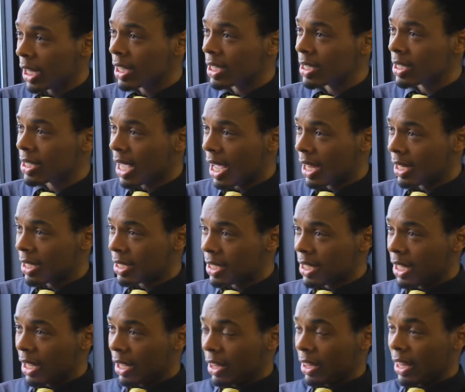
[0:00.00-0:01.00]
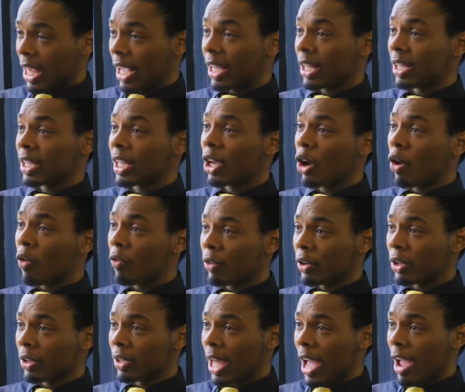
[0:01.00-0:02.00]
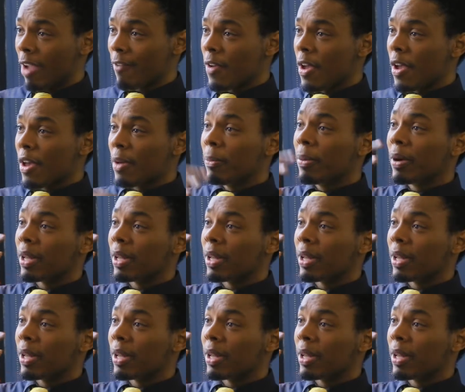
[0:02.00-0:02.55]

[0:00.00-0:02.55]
and the sadness that, that can weigh over your life, mm-hmm.